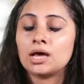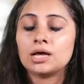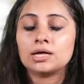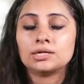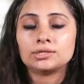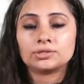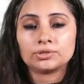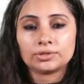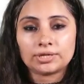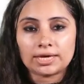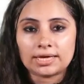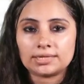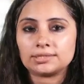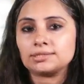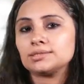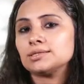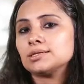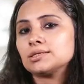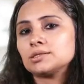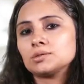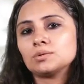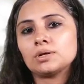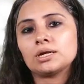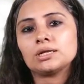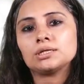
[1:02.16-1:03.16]
So yes,
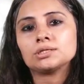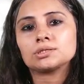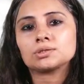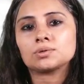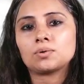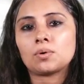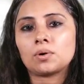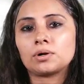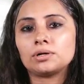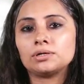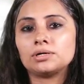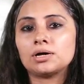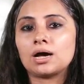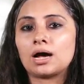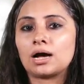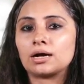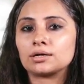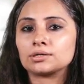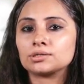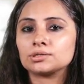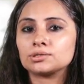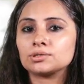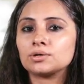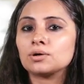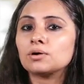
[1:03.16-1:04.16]
this one is called
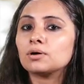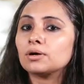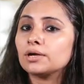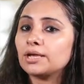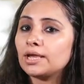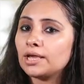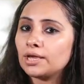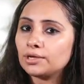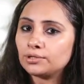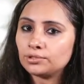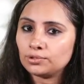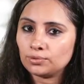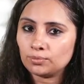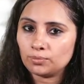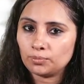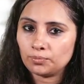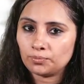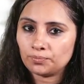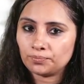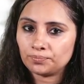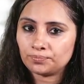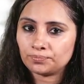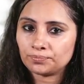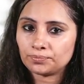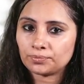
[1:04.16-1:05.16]
accent aigu.
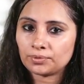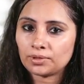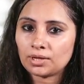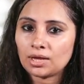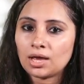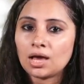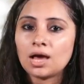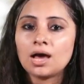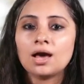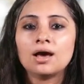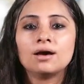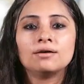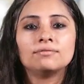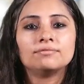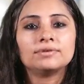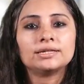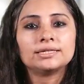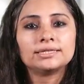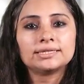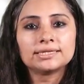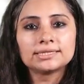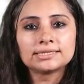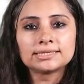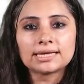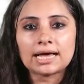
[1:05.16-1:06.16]
When
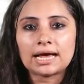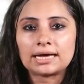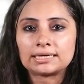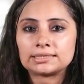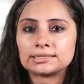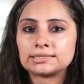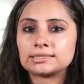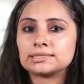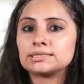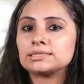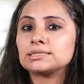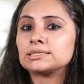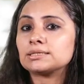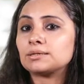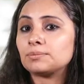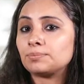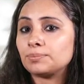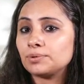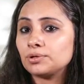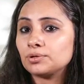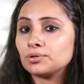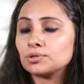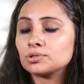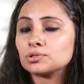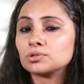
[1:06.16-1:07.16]
this accent
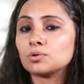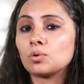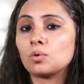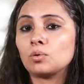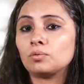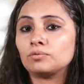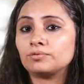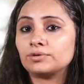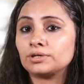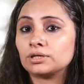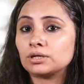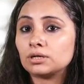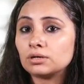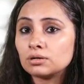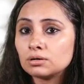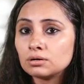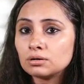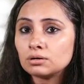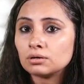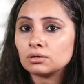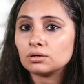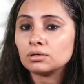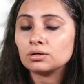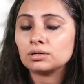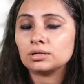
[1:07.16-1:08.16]
appears over
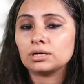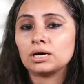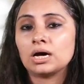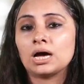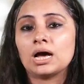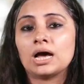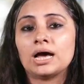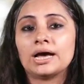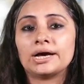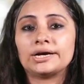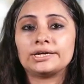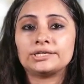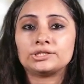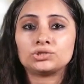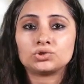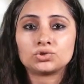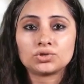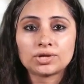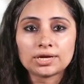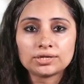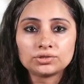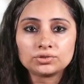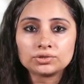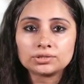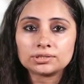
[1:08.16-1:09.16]
a, it
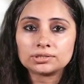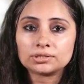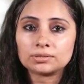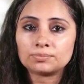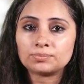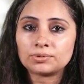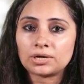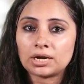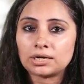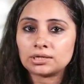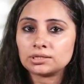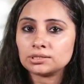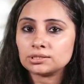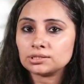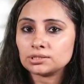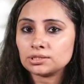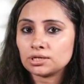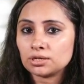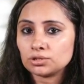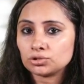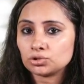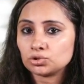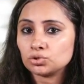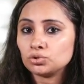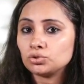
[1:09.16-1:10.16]
changes the
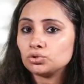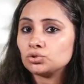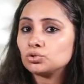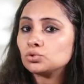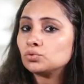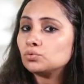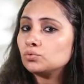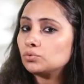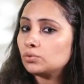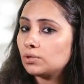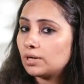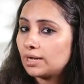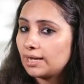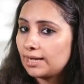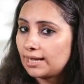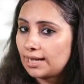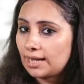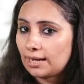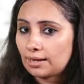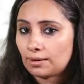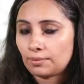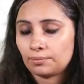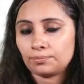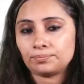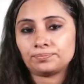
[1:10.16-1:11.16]
pronunciation to
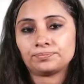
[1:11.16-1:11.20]
a.